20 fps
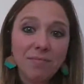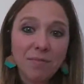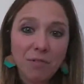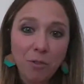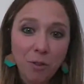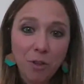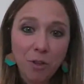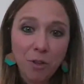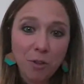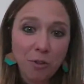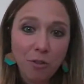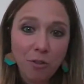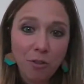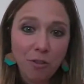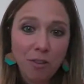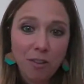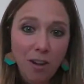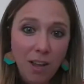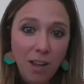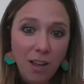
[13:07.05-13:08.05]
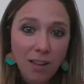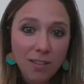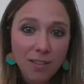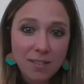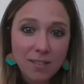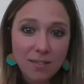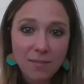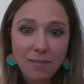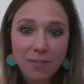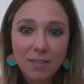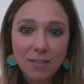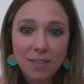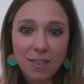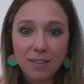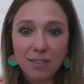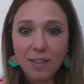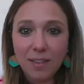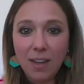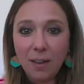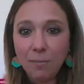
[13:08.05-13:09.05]
for your class
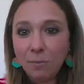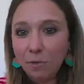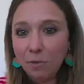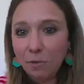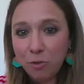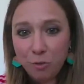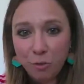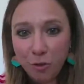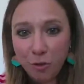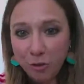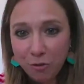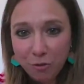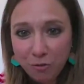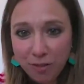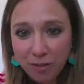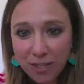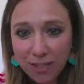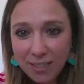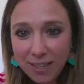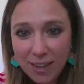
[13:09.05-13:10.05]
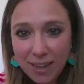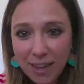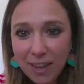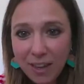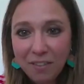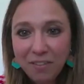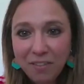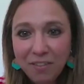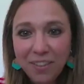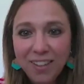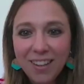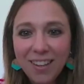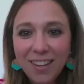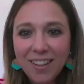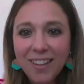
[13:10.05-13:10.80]
that I'm sure you already have.